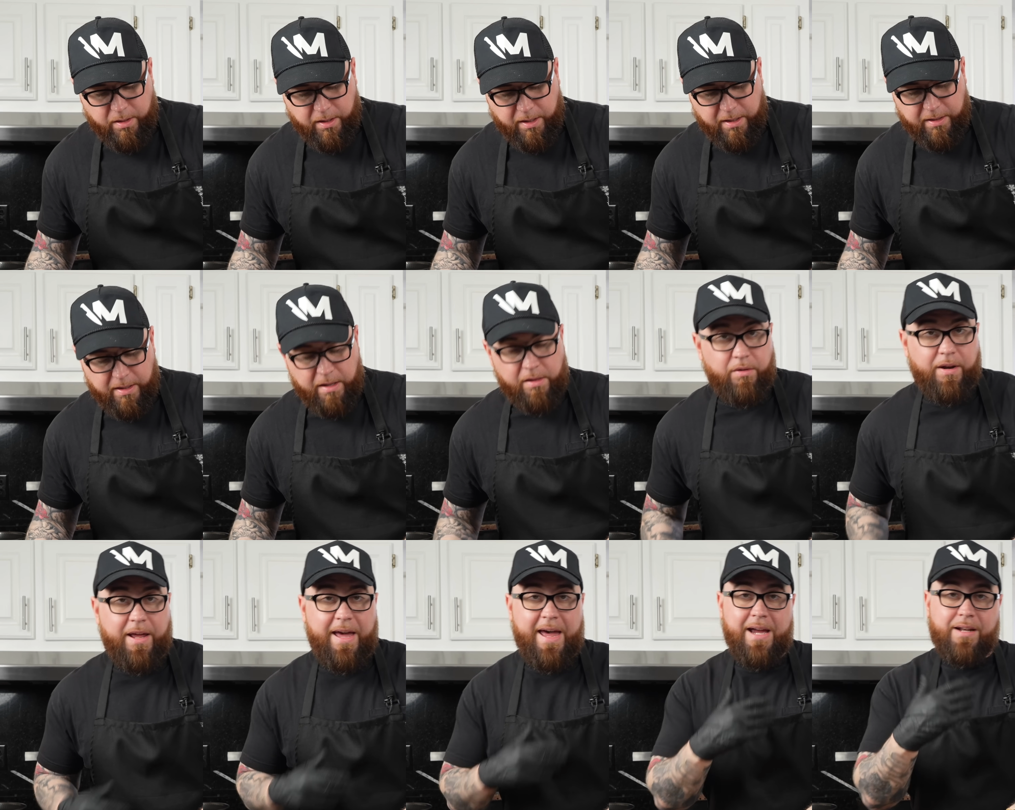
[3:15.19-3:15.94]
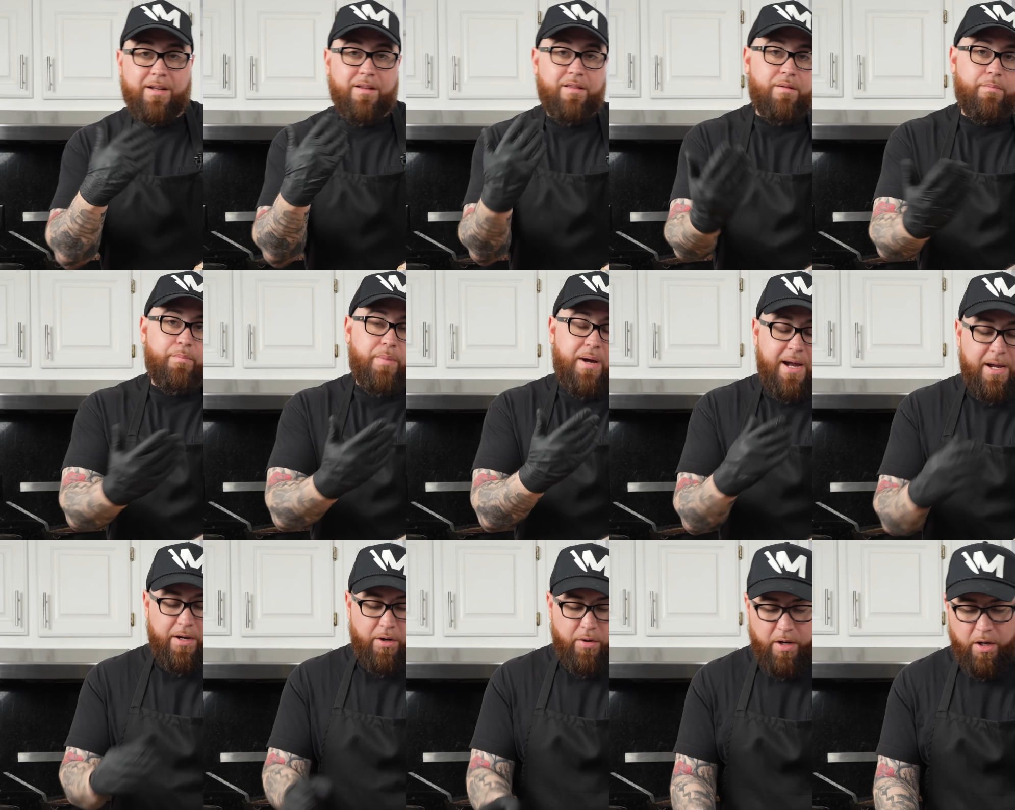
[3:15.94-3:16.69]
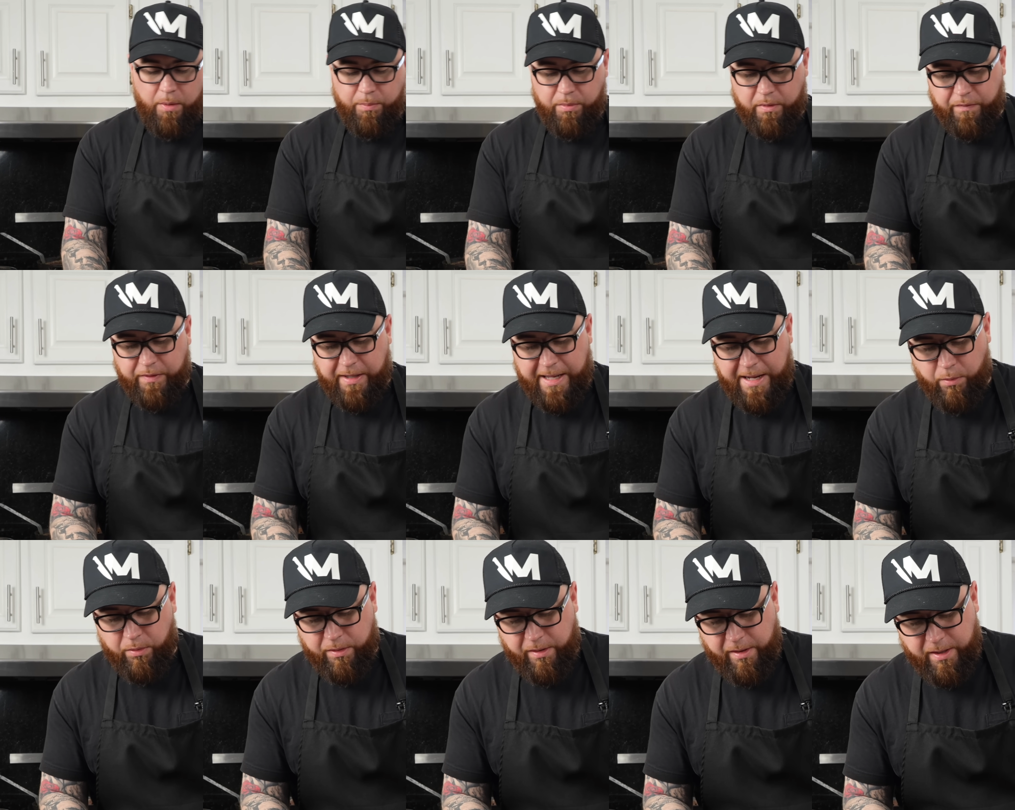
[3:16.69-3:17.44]
Again, that's going to act as a binder, help the
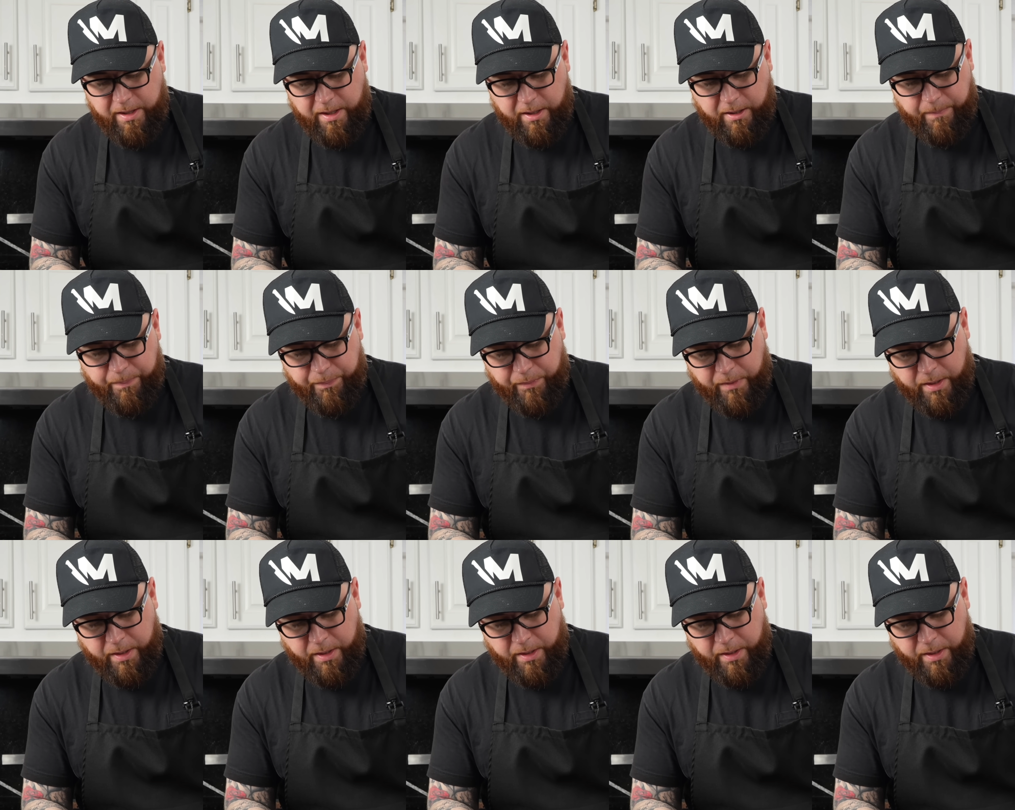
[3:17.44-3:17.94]
flour stick.